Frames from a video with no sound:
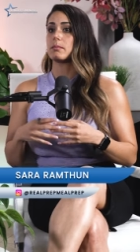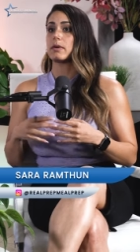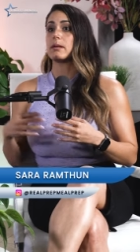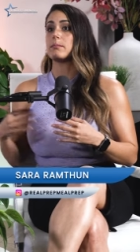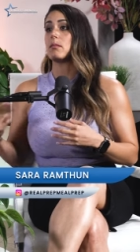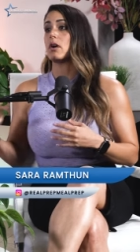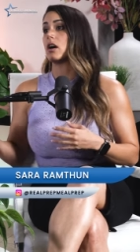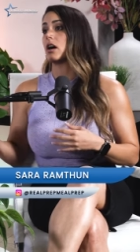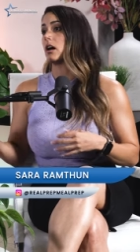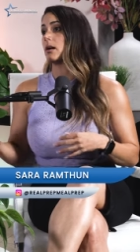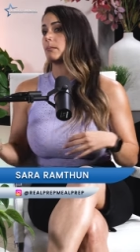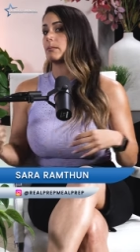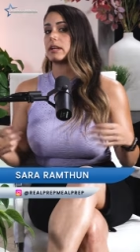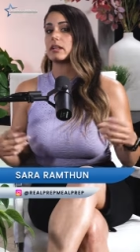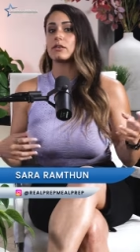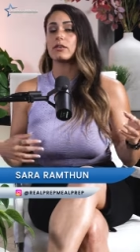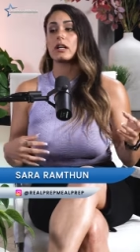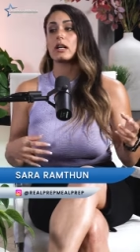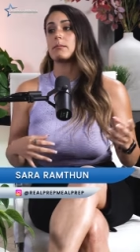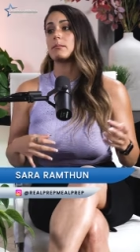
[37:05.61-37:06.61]
My mom,
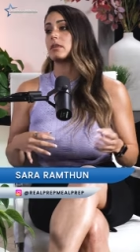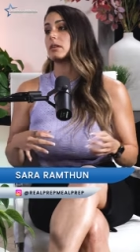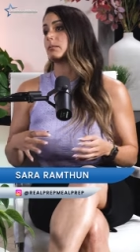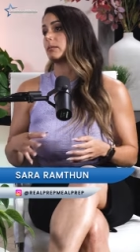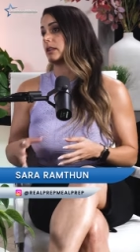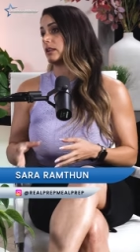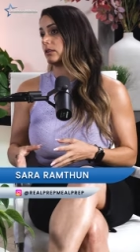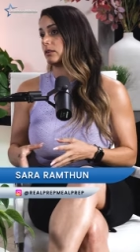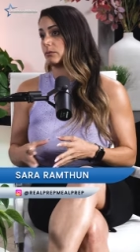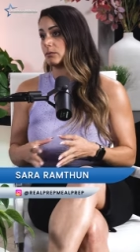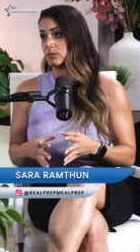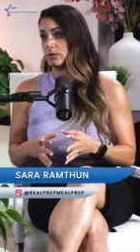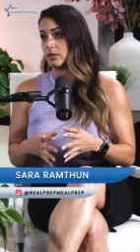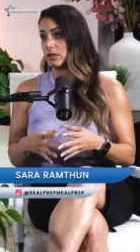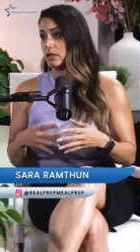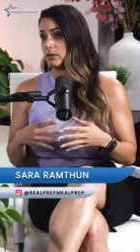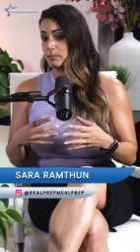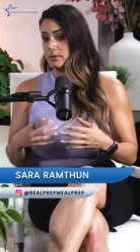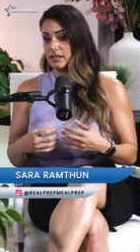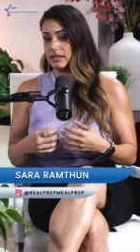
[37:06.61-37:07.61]
my grandma, my
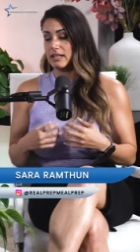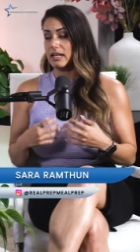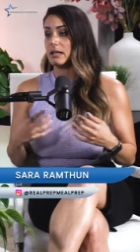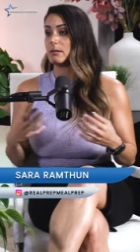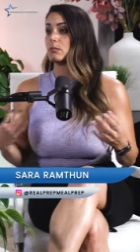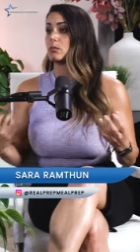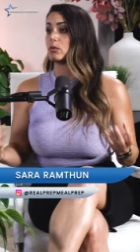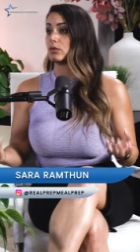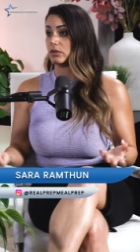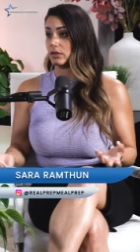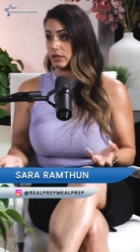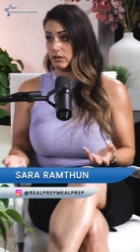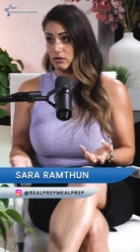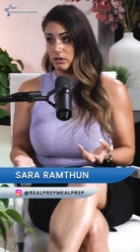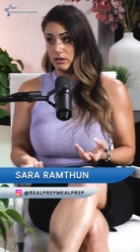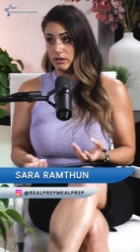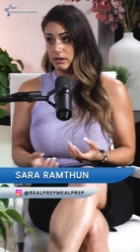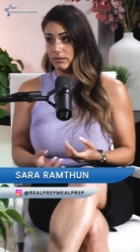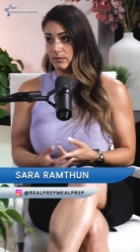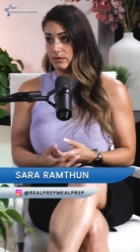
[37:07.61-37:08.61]
it could be them or they're
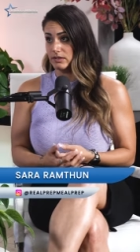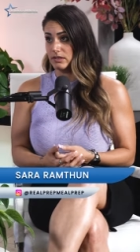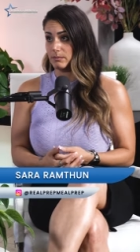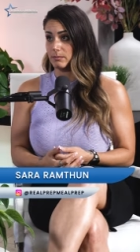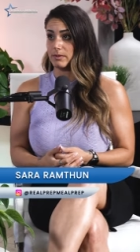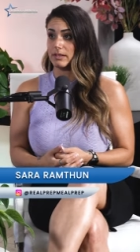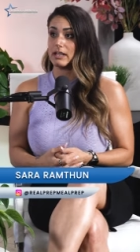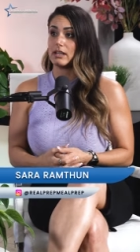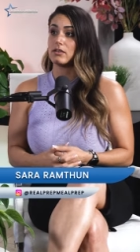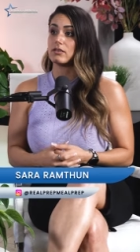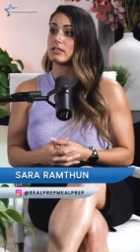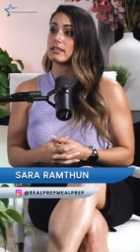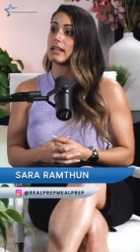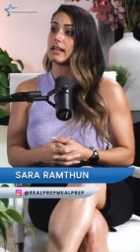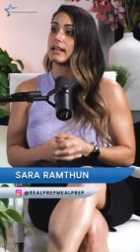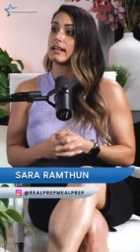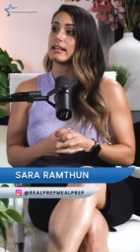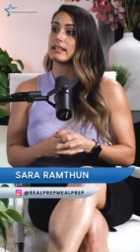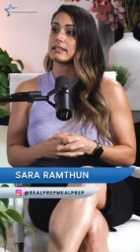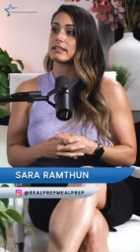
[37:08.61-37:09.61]
calling for someone else
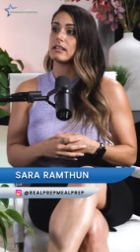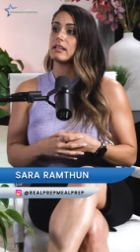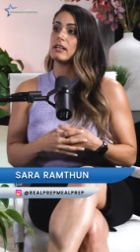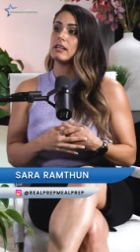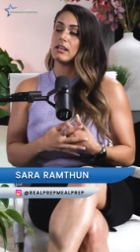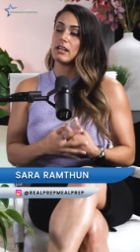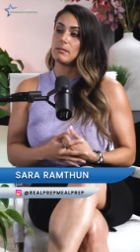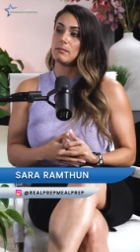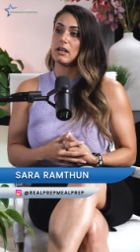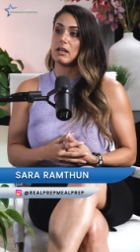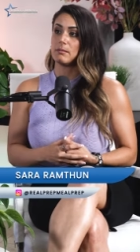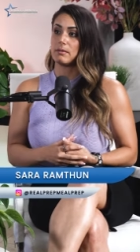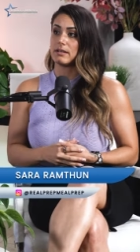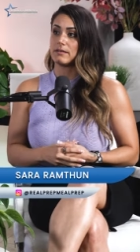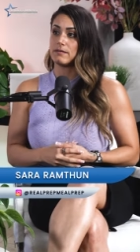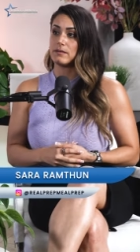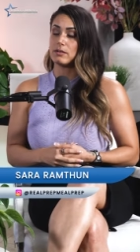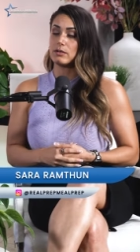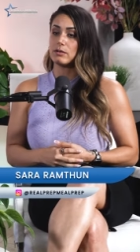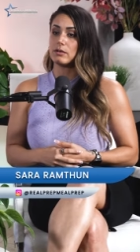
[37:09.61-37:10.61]
to ask about my
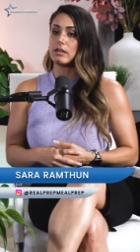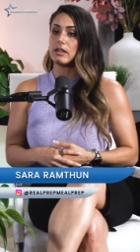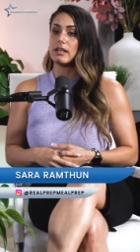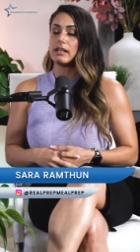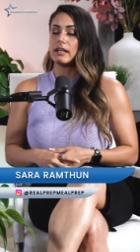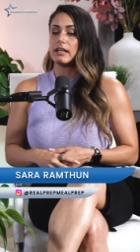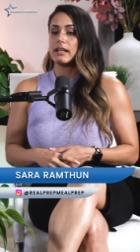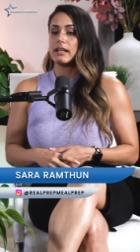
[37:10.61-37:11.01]
food.